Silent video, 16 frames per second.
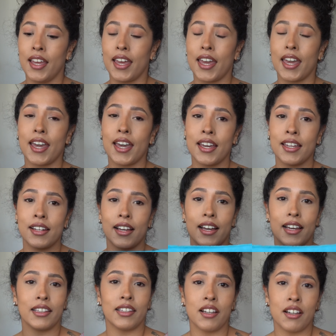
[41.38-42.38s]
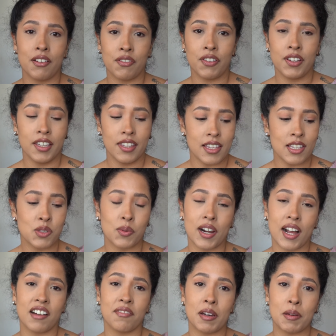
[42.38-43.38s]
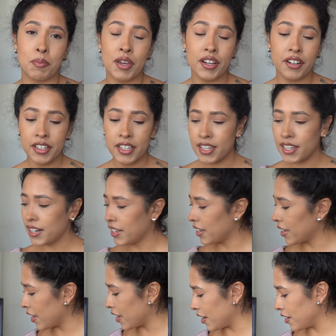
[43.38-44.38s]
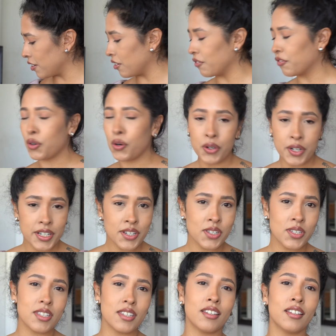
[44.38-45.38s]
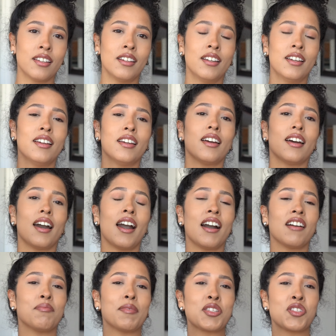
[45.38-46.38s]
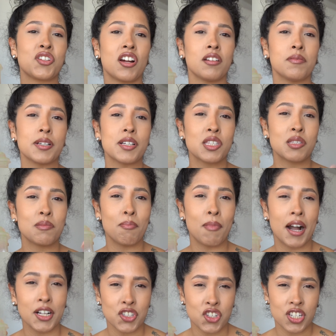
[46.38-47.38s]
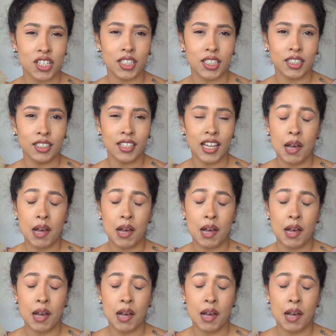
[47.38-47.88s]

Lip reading: And I love this when I have my period. And of course, I have my Starbucks matcha.